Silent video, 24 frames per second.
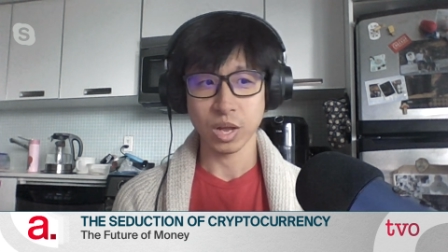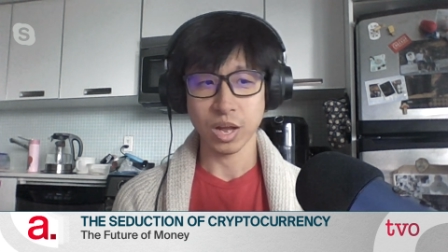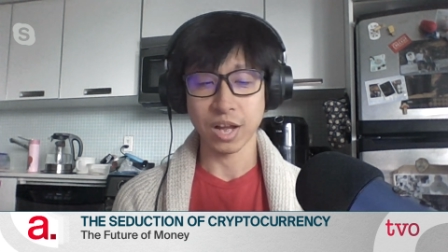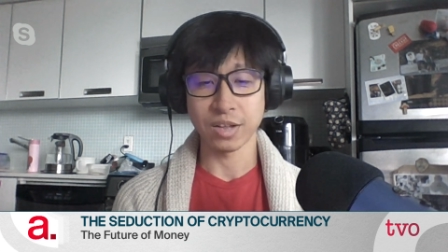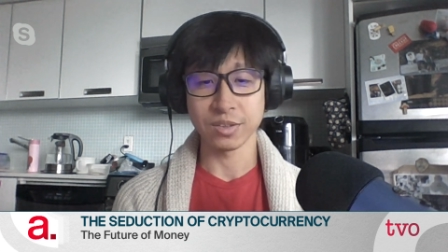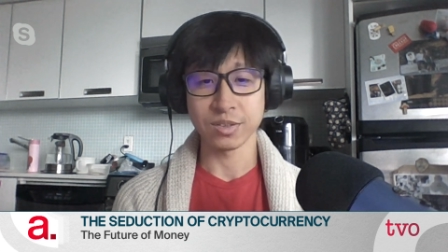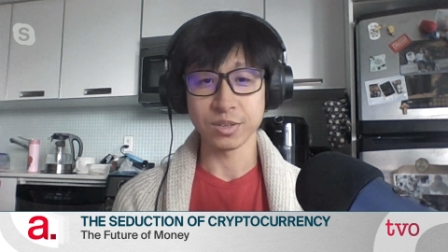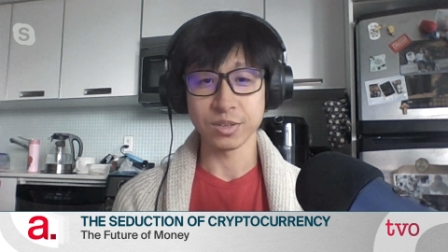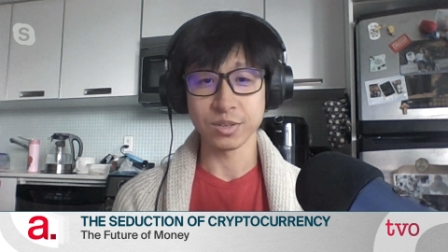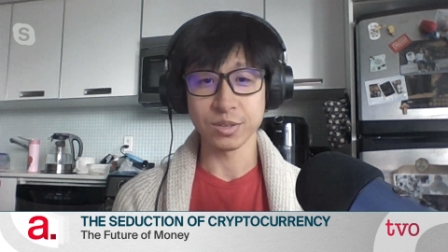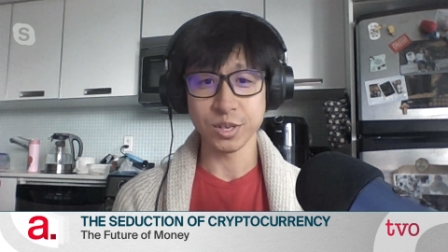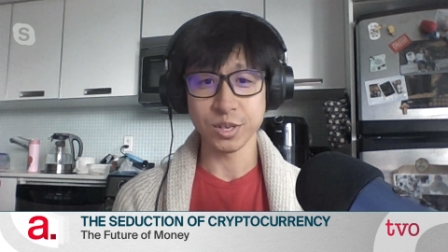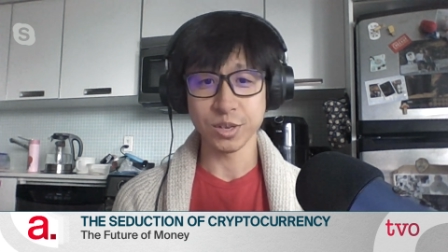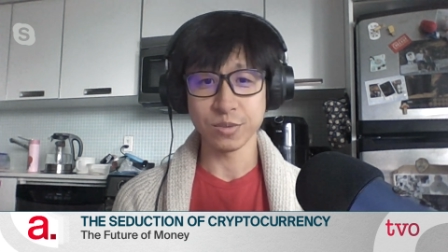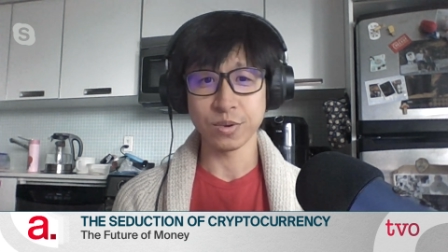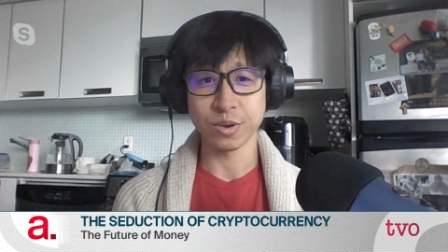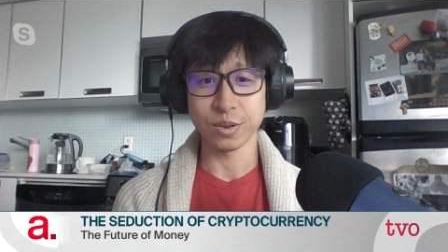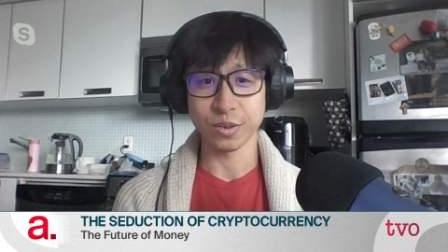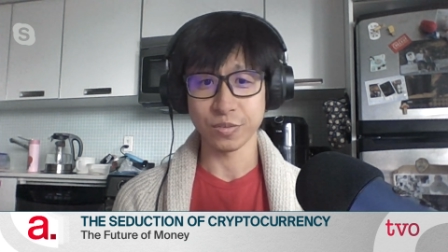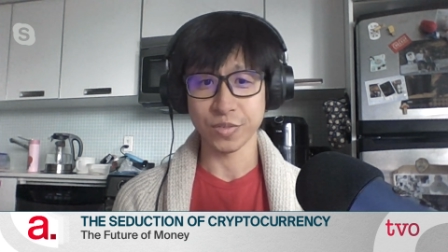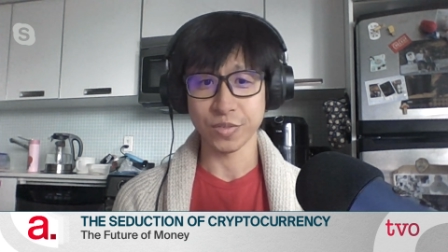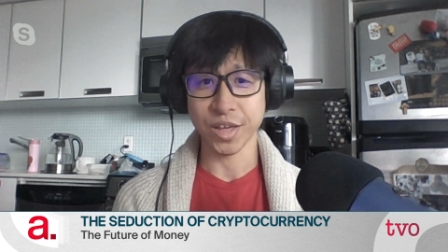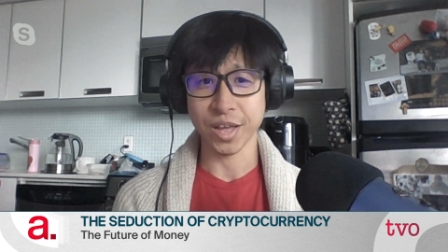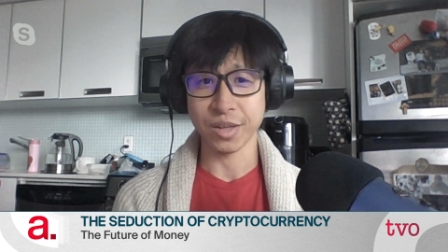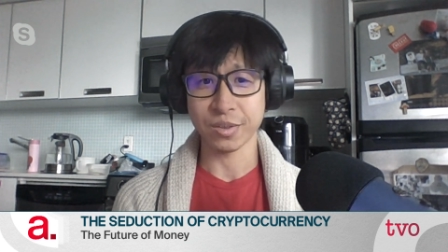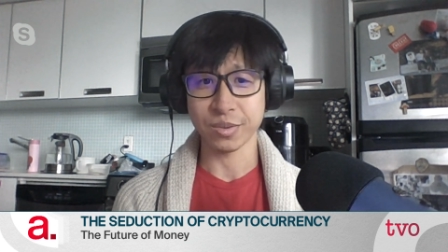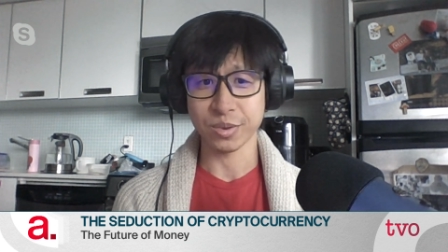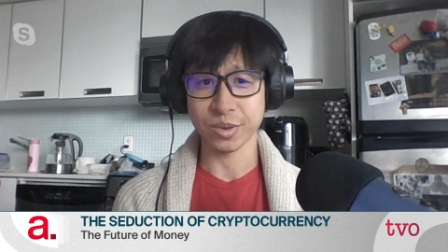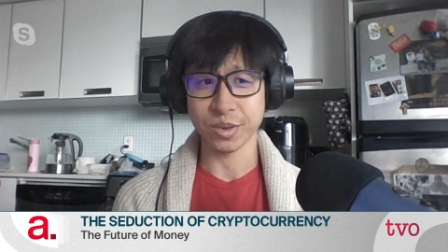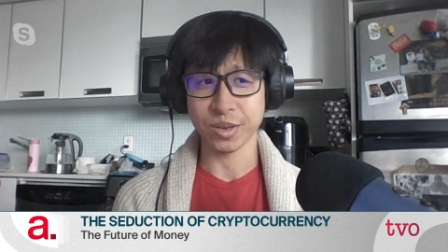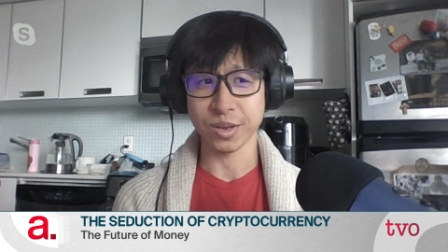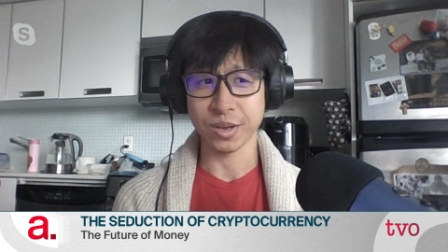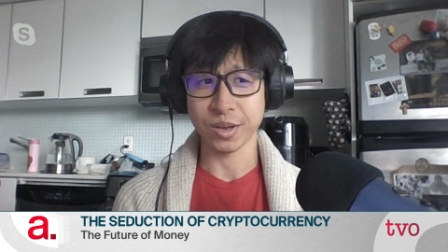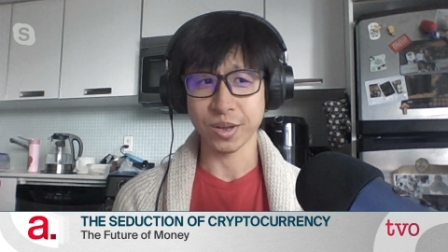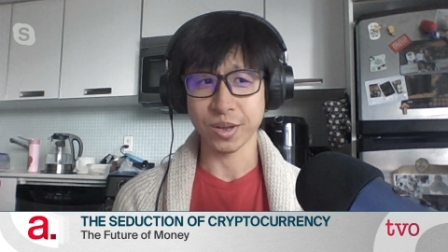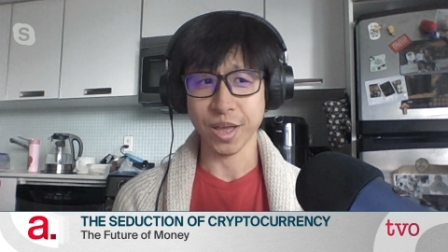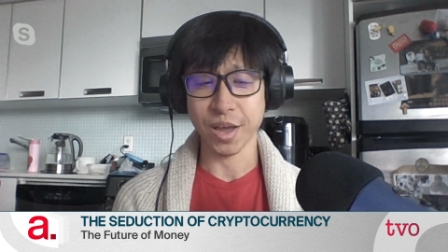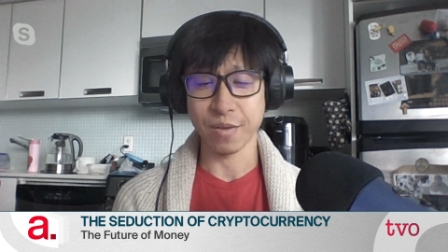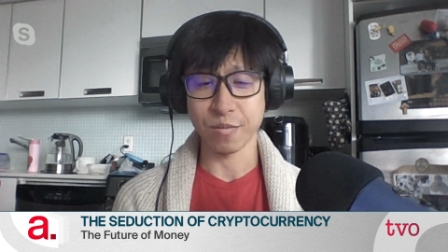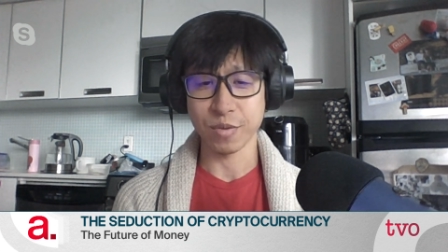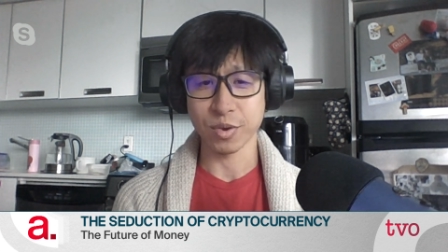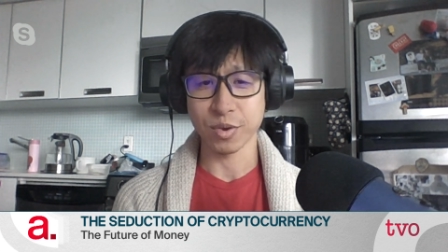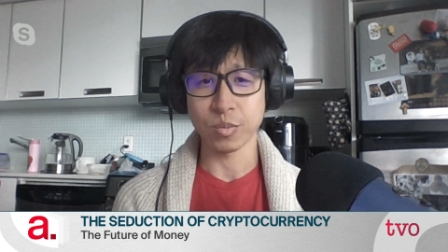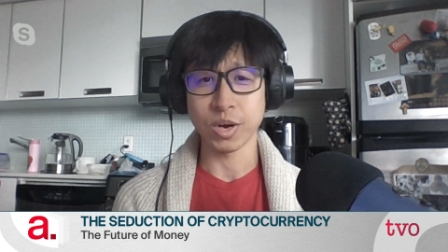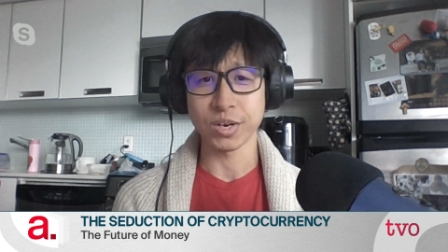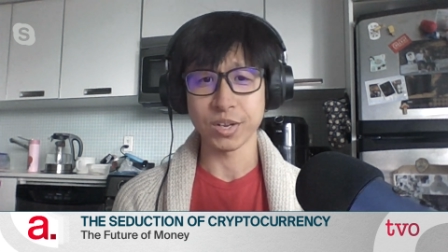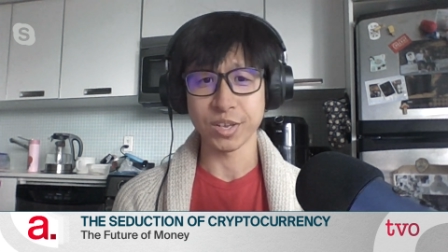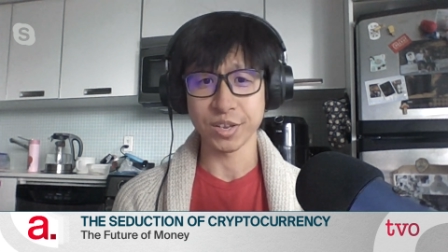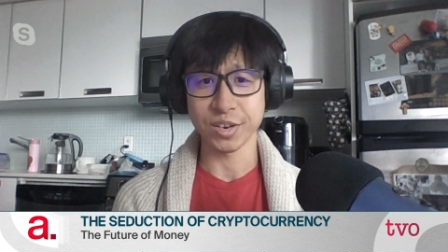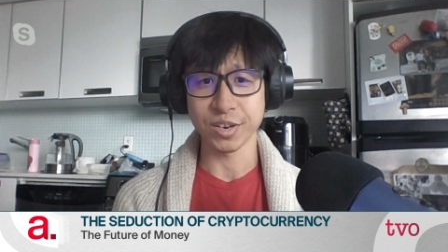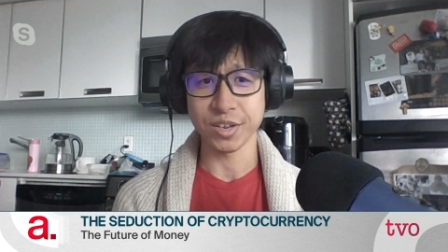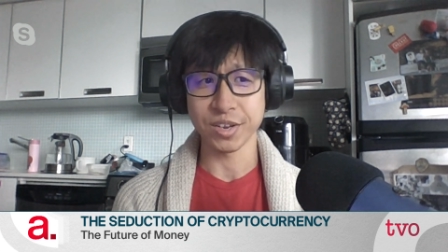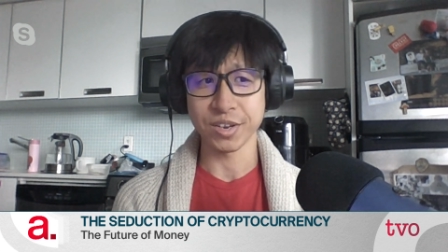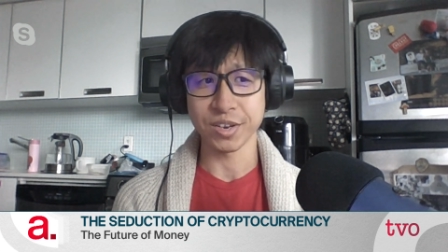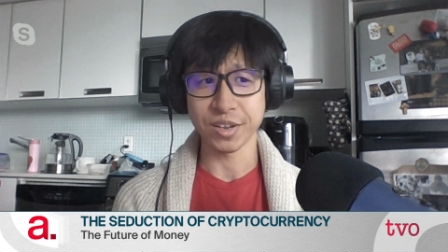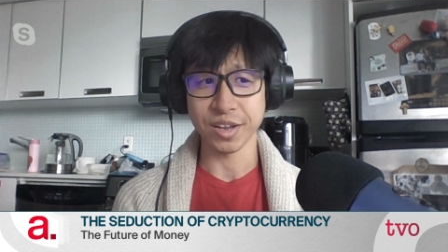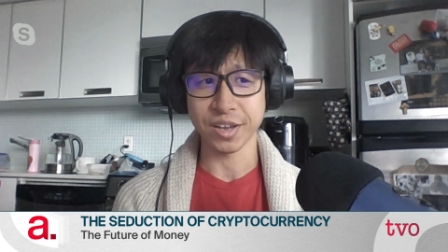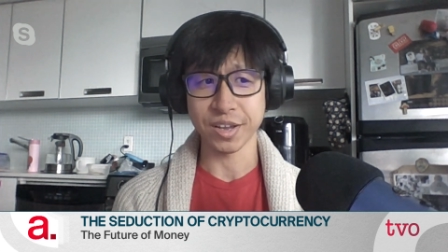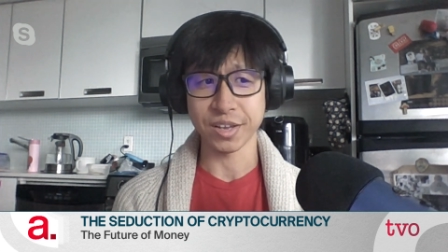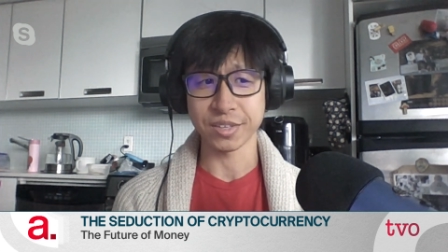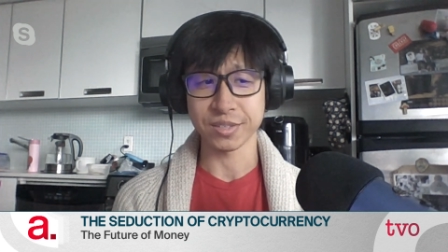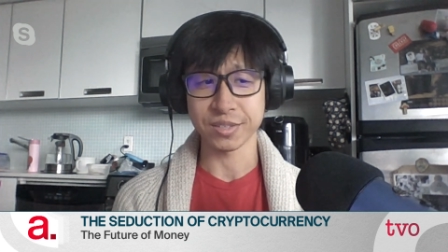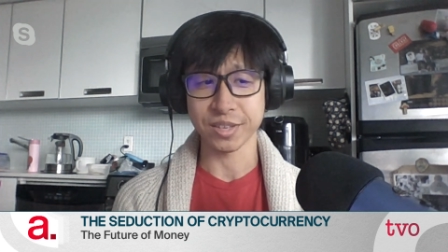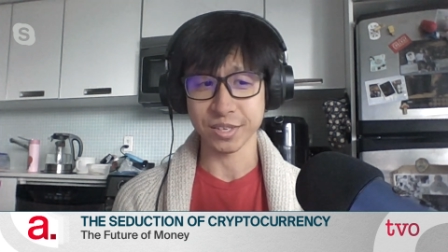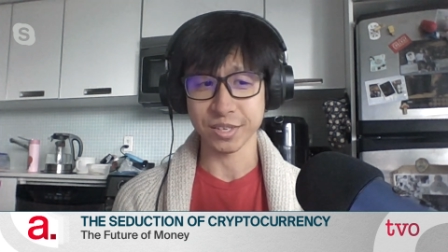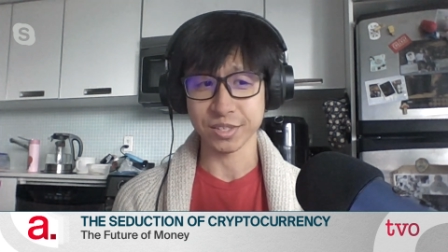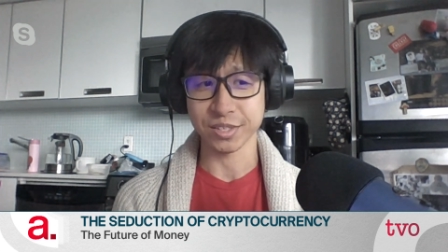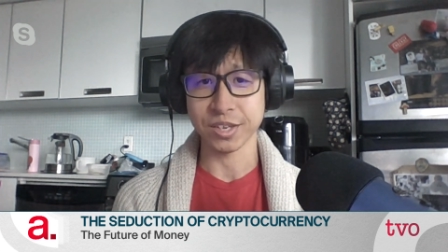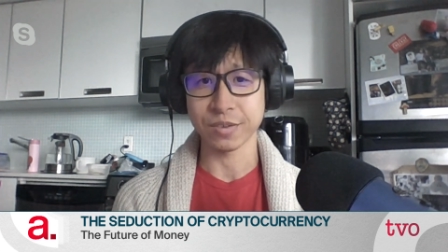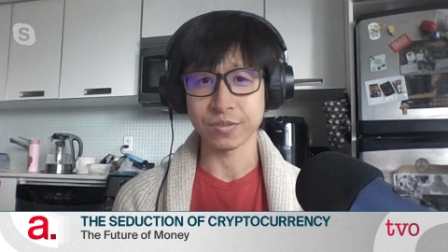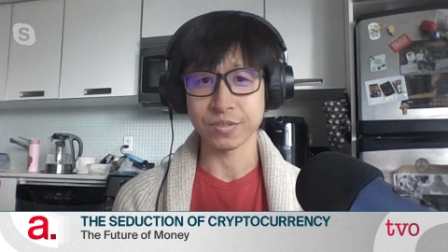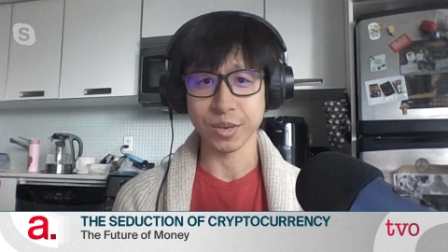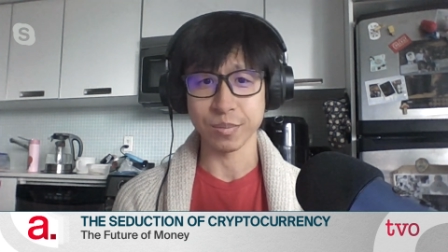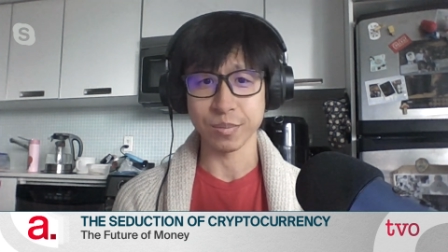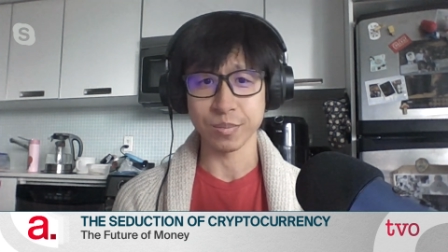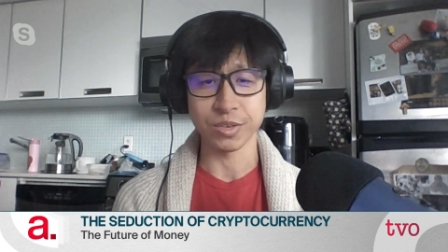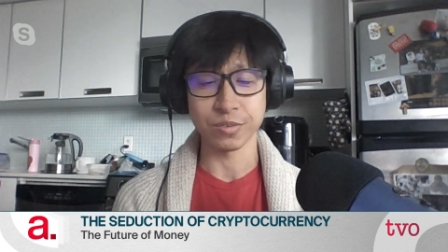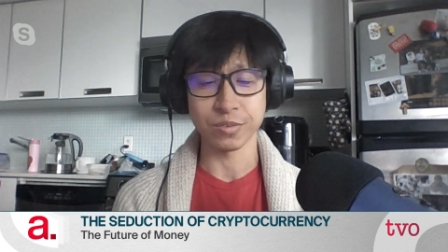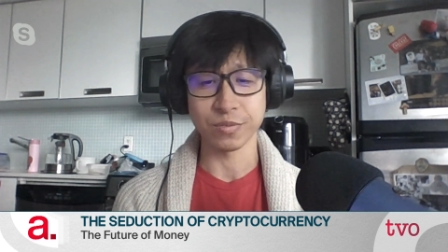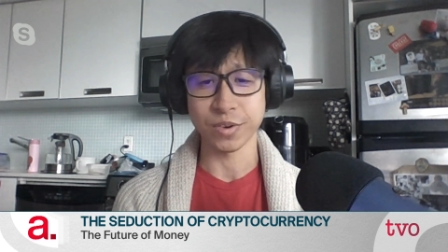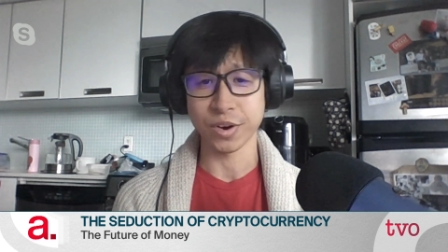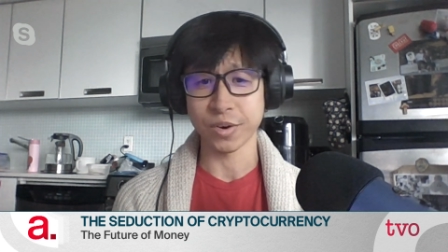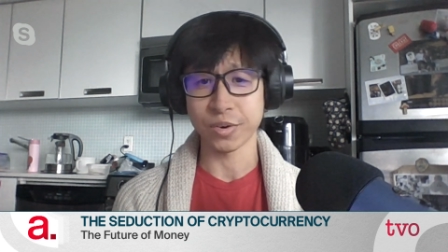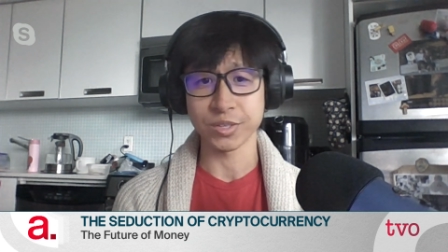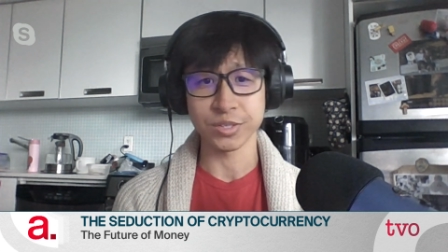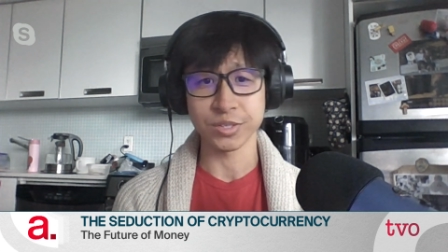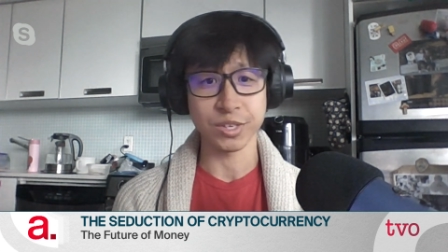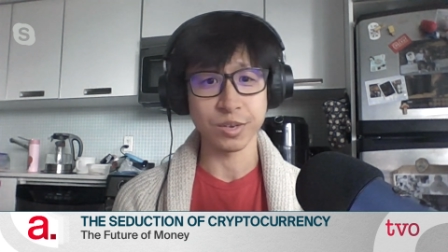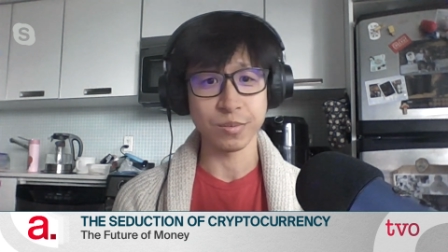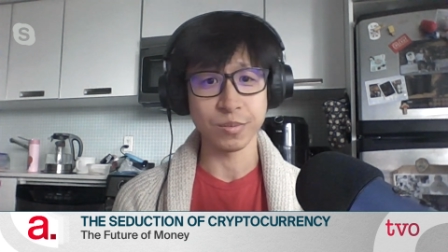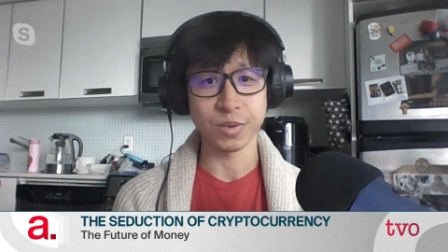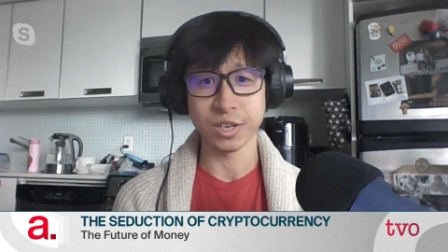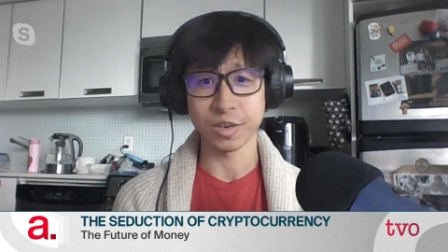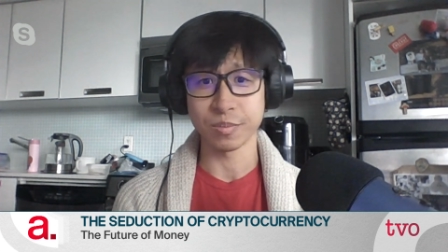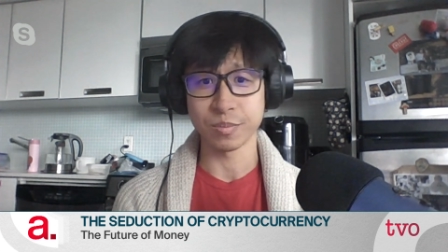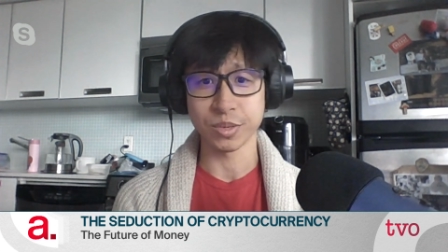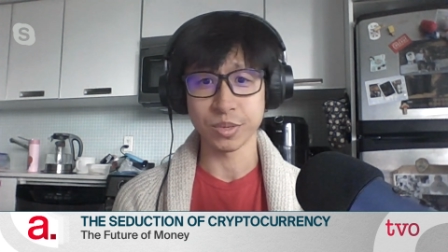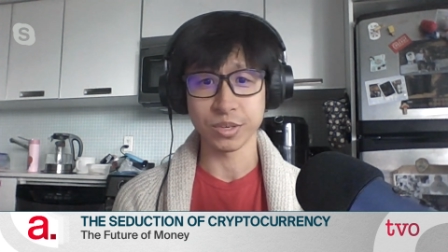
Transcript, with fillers: underneath all that, uh, everyone in it does have something very similar.